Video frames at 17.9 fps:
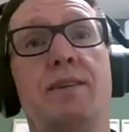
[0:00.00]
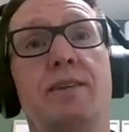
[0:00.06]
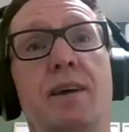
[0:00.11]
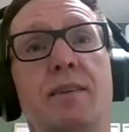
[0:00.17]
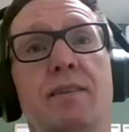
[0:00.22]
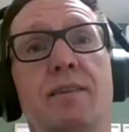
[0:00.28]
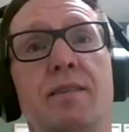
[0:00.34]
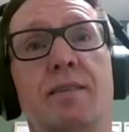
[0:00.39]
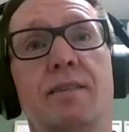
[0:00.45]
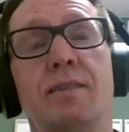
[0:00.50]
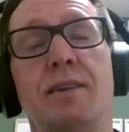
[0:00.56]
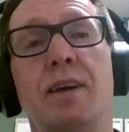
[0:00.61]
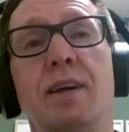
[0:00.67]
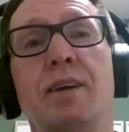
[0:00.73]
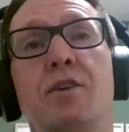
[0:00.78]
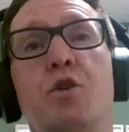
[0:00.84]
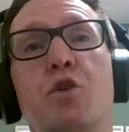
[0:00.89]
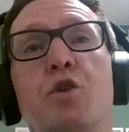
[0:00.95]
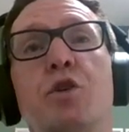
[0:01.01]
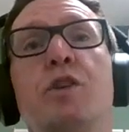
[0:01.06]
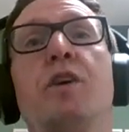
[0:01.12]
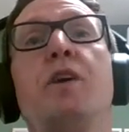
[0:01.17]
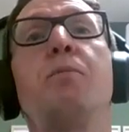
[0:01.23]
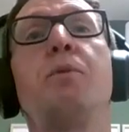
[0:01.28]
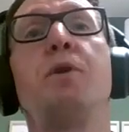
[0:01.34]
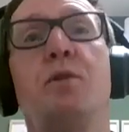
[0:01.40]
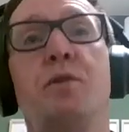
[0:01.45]
is that they
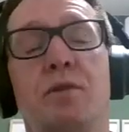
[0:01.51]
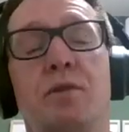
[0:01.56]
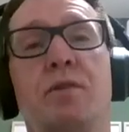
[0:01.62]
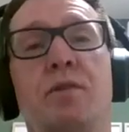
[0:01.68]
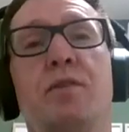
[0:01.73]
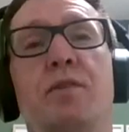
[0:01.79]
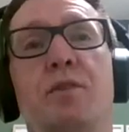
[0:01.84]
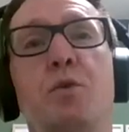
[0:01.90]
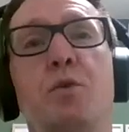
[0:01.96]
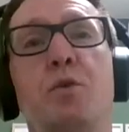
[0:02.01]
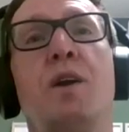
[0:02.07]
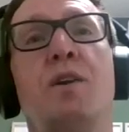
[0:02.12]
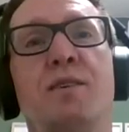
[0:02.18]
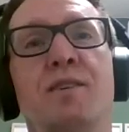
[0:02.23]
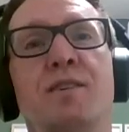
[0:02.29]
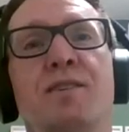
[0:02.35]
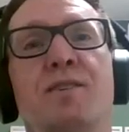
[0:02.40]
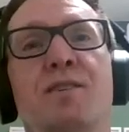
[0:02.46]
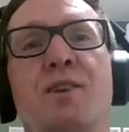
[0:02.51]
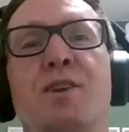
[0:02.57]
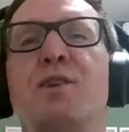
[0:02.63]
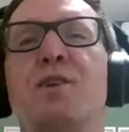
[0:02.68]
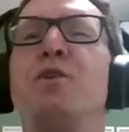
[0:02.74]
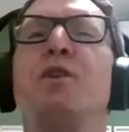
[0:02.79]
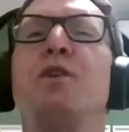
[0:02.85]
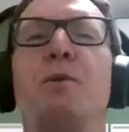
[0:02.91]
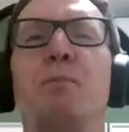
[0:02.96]
contribute to others. They
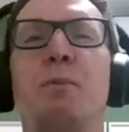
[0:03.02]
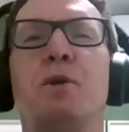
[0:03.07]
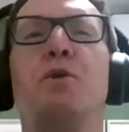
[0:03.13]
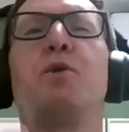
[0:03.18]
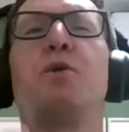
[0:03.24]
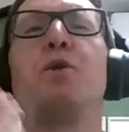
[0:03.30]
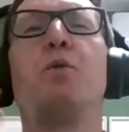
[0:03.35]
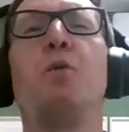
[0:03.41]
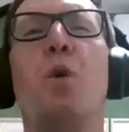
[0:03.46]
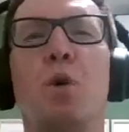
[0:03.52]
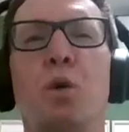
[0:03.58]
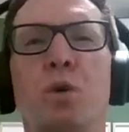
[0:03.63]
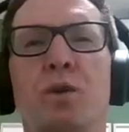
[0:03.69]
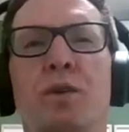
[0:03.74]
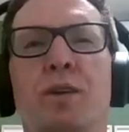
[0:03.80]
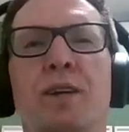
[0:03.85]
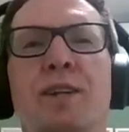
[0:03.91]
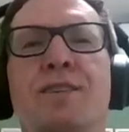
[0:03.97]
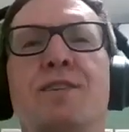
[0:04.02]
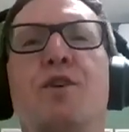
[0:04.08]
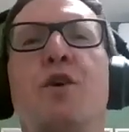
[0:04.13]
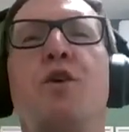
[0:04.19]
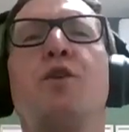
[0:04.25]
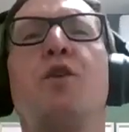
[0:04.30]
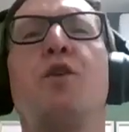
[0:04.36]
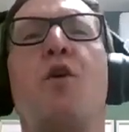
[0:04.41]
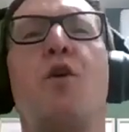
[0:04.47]
contribute to the world. It's
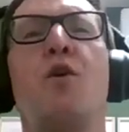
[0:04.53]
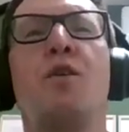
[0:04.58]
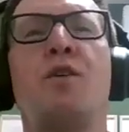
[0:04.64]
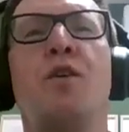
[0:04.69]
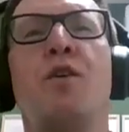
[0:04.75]
not